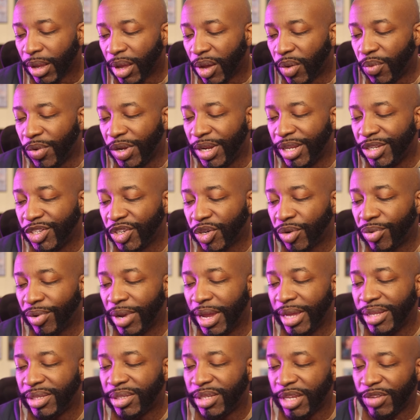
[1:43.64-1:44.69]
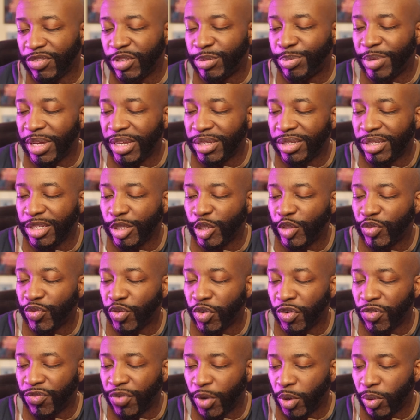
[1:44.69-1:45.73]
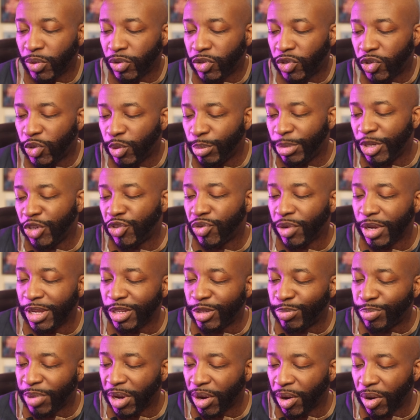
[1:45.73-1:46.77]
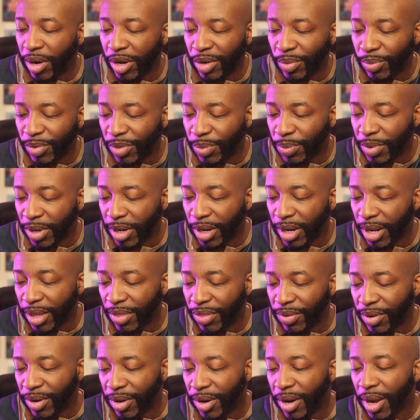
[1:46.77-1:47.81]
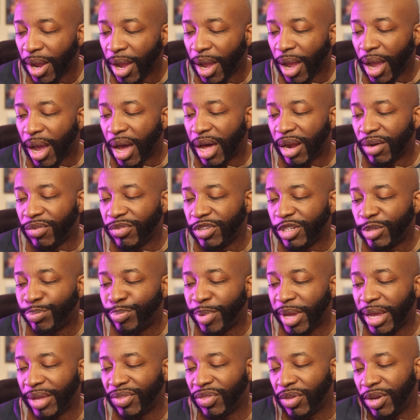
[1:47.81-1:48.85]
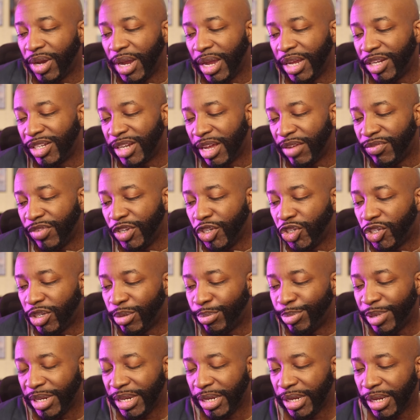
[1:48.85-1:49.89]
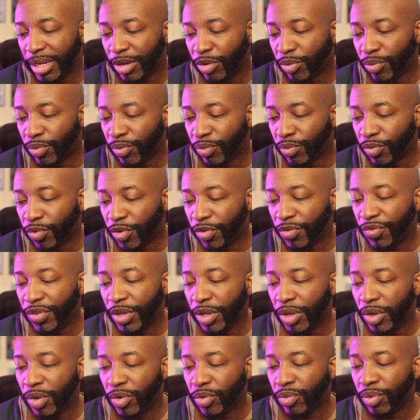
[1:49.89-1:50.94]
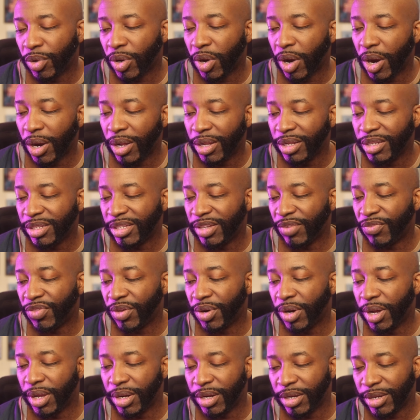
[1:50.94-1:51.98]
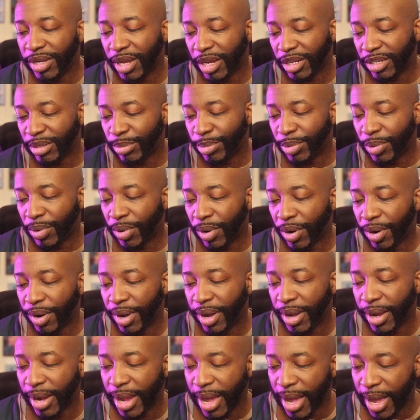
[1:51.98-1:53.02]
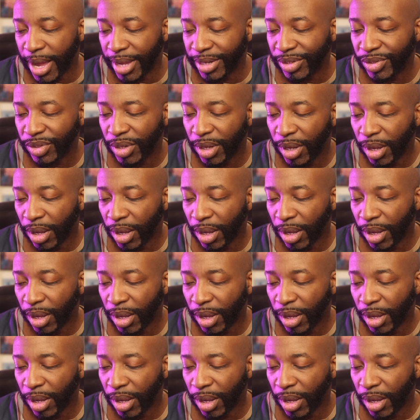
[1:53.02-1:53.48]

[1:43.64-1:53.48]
We need to create safe spaces for folks to be transparent with one another. Out of respect, their HIV should be revealed, regardless if they're undetectable or not.